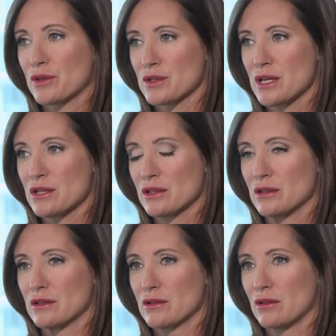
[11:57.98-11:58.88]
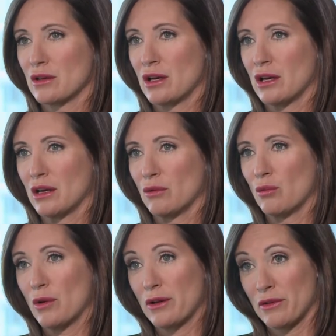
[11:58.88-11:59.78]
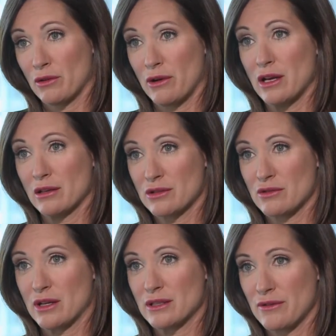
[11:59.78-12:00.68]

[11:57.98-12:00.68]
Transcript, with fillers: First Nations, uh, one of the great strengths